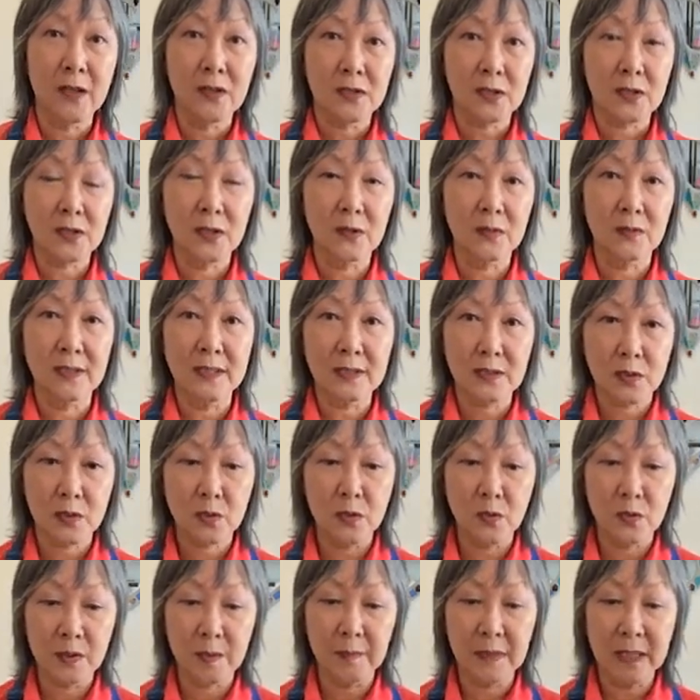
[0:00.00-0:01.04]
So let's
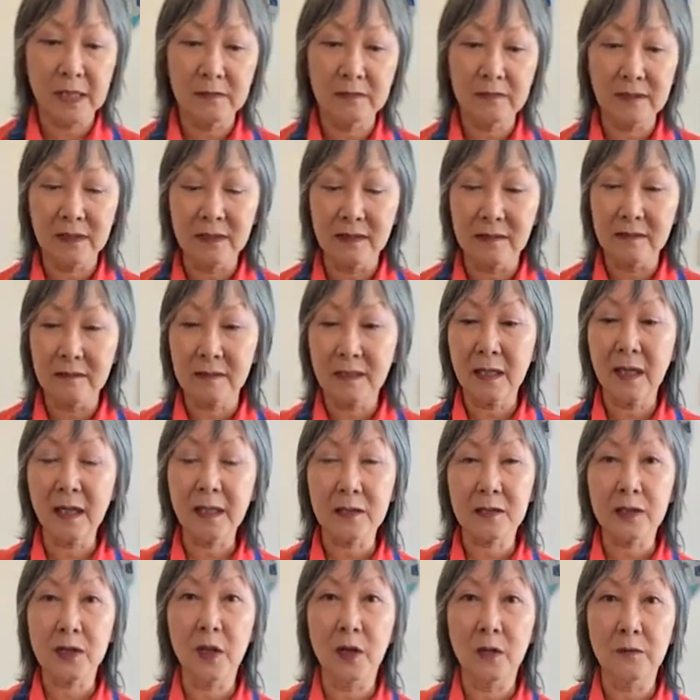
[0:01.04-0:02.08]
talk about the cut
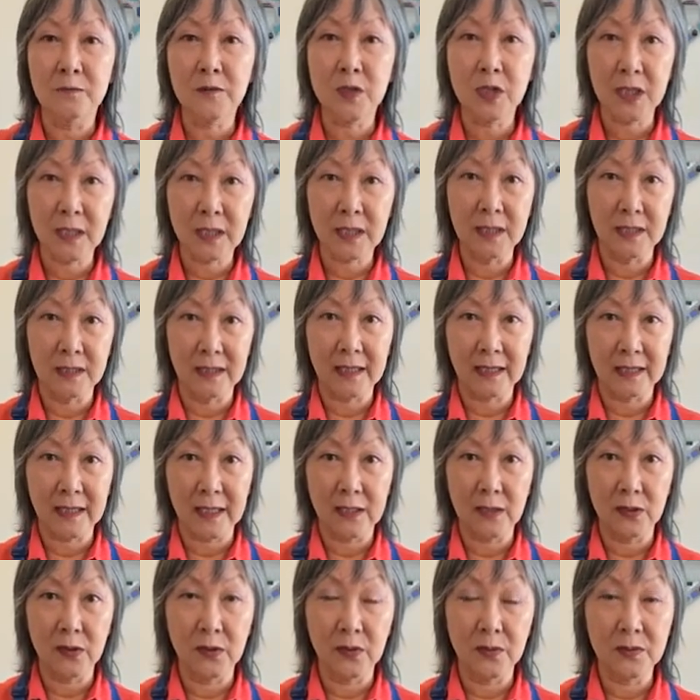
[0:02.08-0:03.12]
of chicken that I
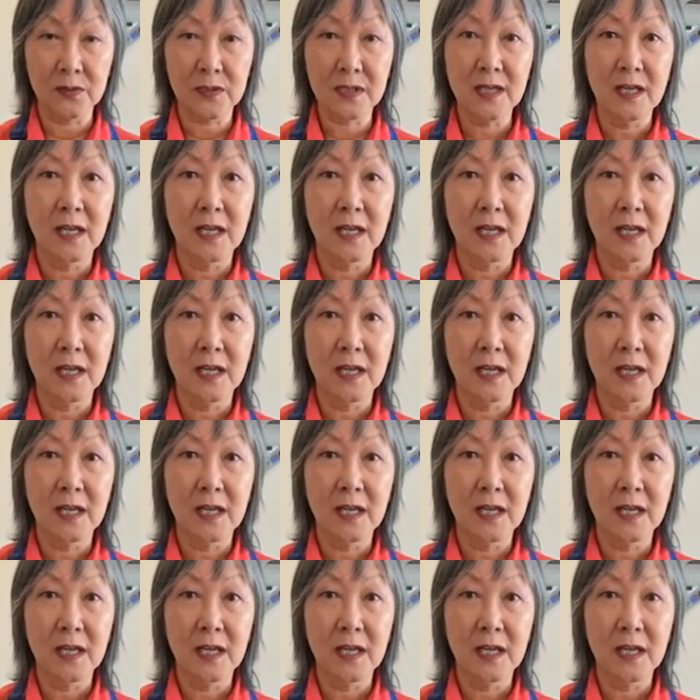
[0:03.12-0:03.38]
use.